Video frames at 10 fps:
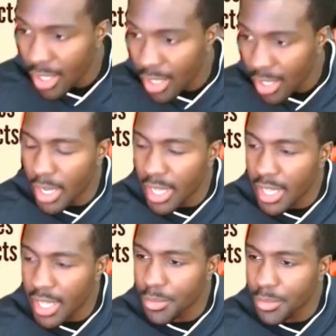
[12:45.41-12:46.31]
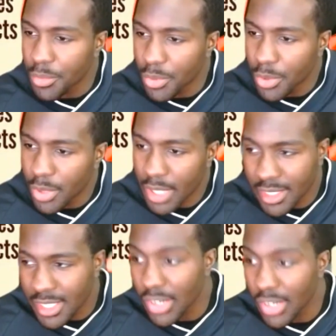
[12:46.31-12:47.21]
When
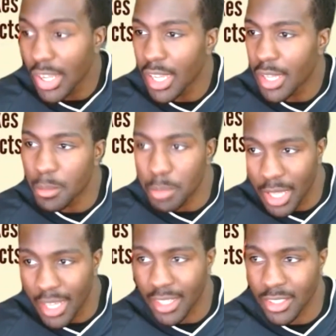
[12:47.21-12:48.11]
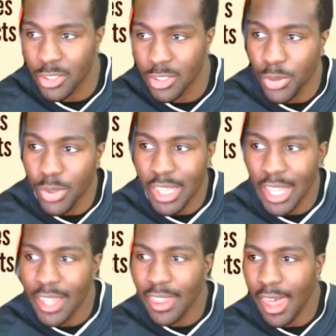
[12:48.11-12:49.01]
considering players, do you
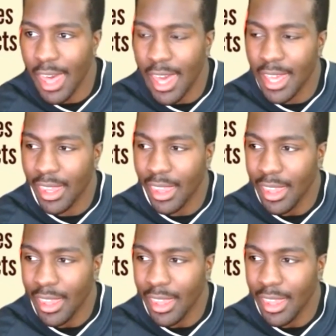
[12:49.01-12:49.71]
think that